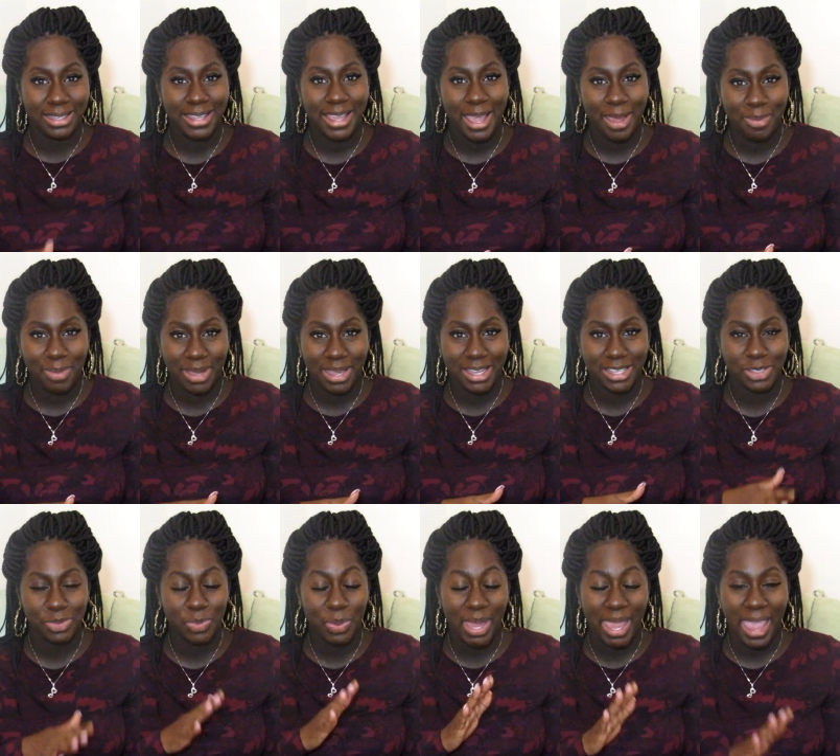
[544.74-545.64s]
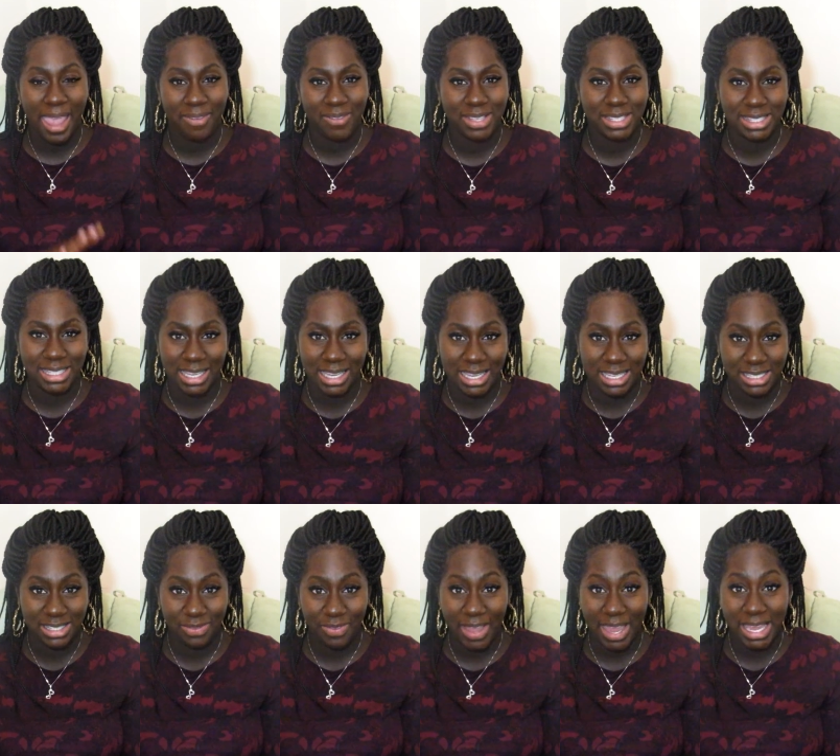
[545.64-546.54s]
yet because we haven't seen
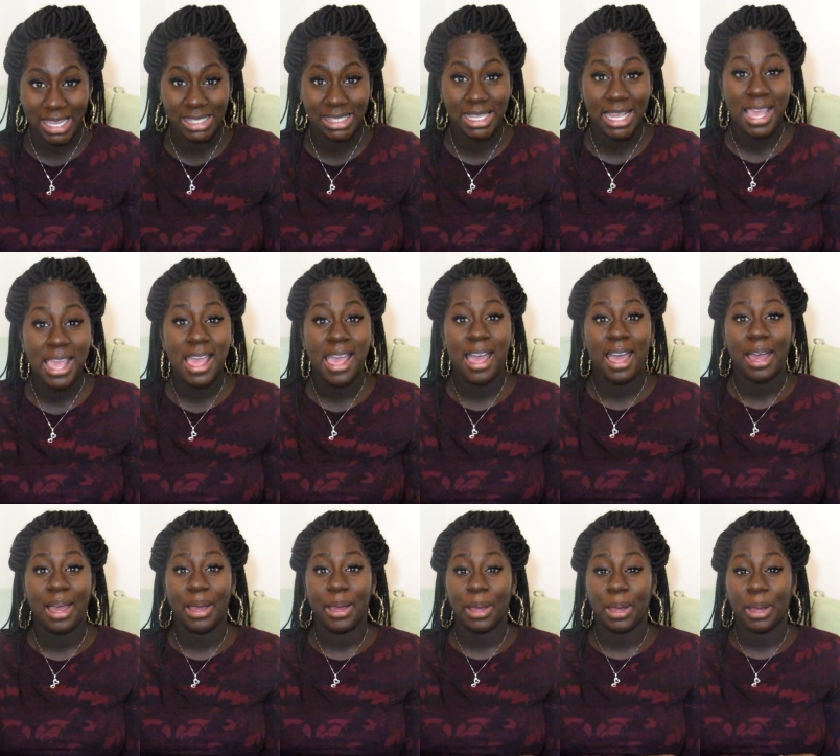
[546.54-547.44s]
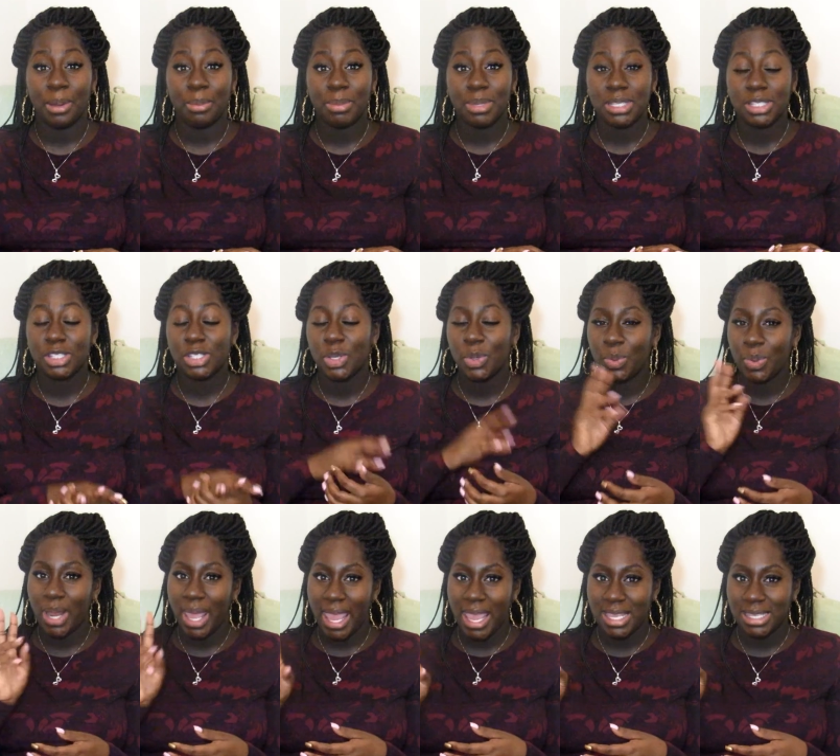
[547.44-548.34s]
his face, 2
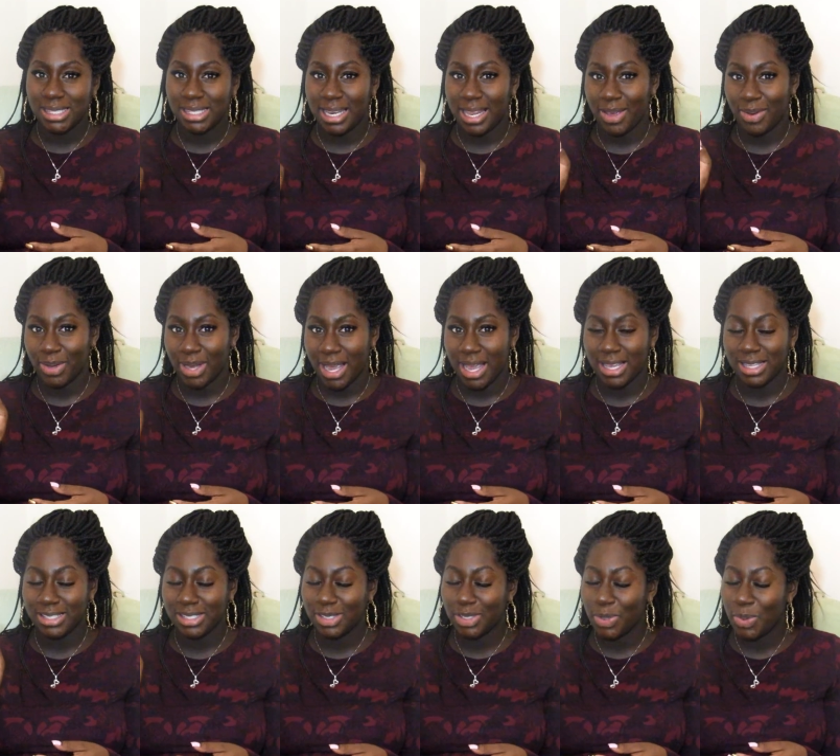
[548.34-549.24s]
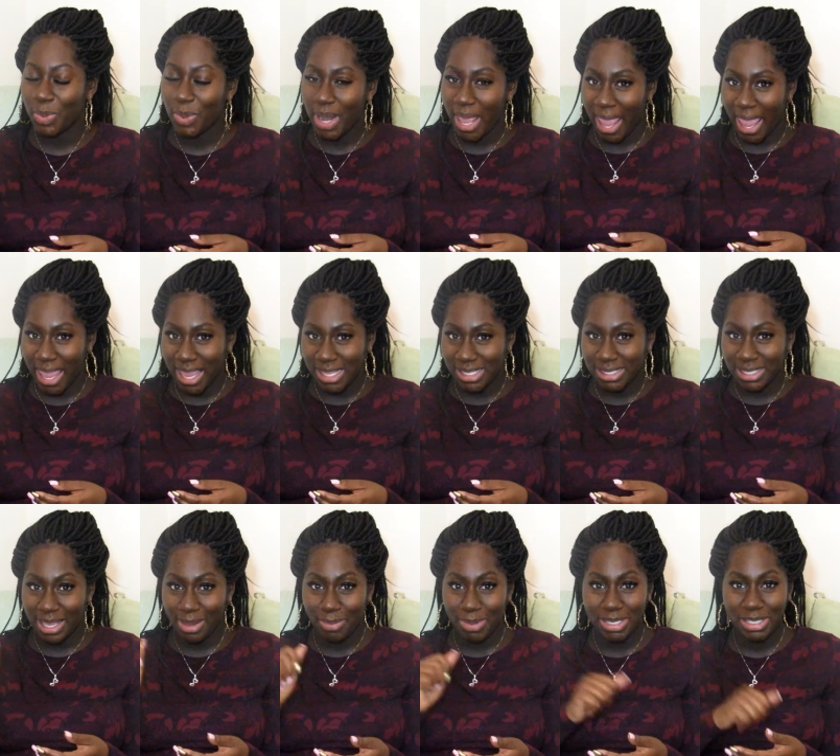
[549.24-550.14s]
days now, guys, 2 days.
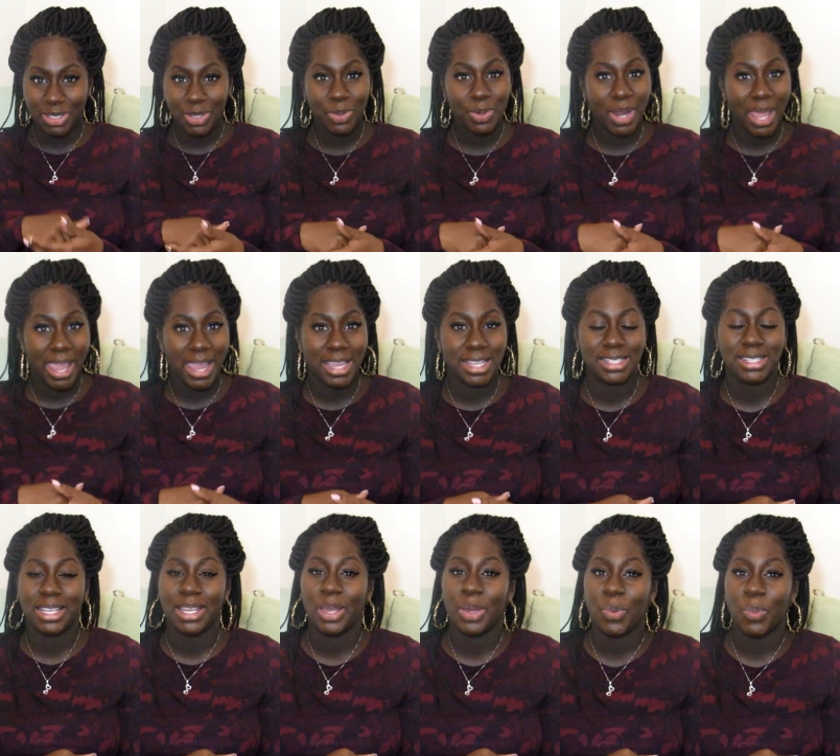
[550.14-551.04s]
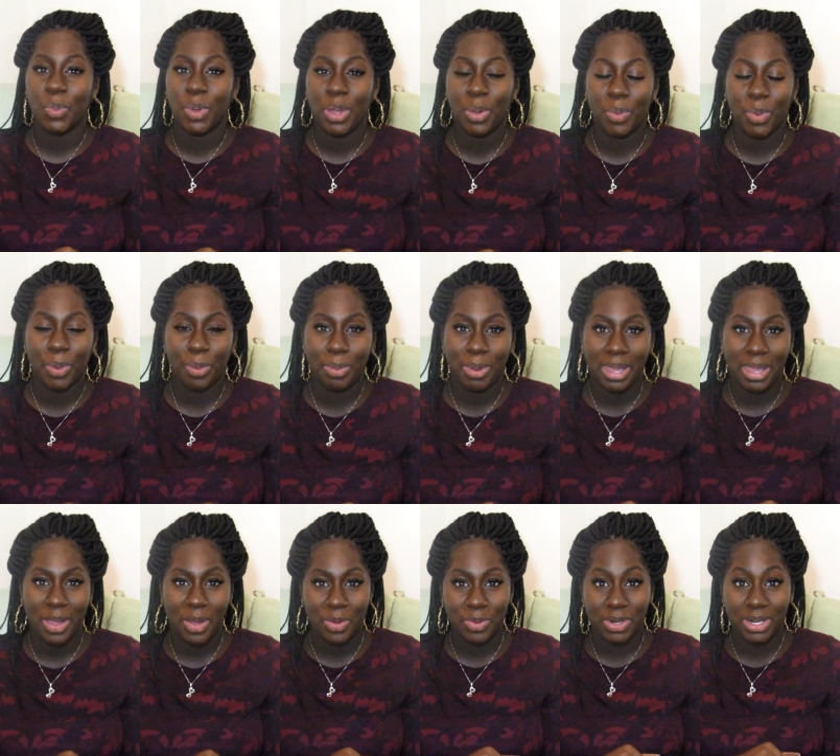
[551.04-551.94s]
Give me 2 days and we will
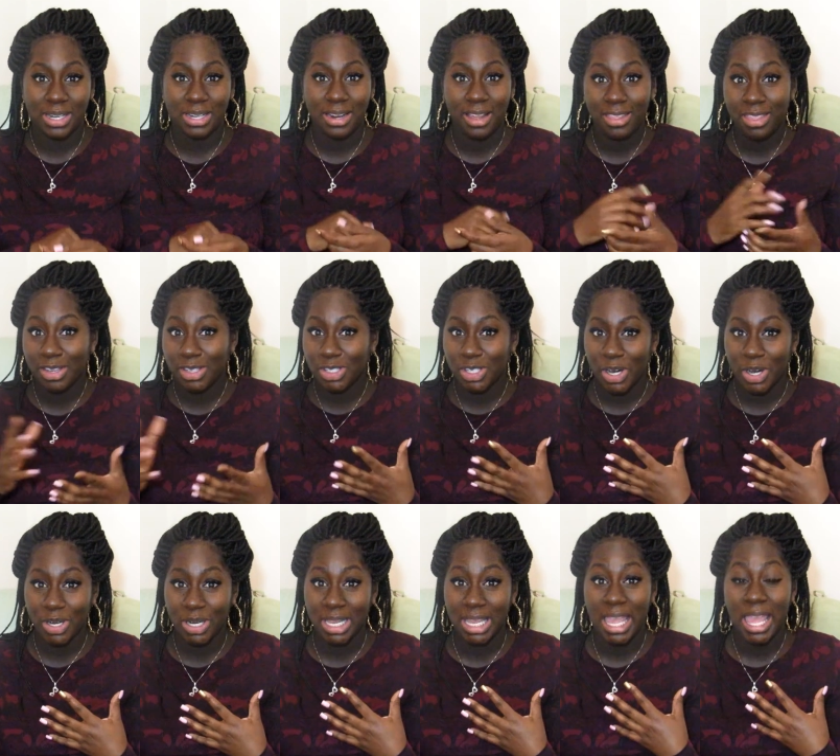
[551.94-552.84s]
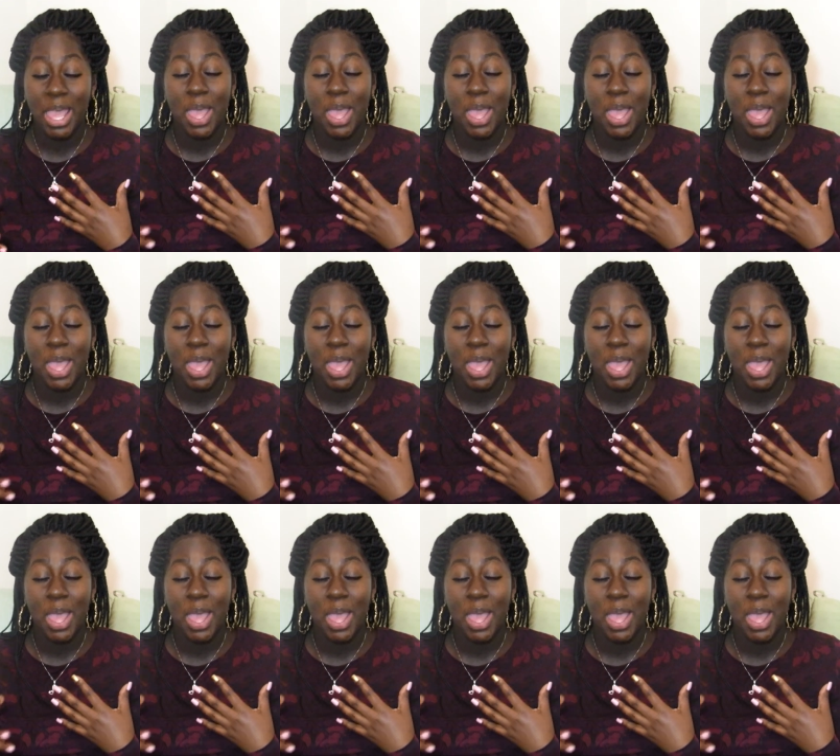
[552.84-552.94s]
be on another journey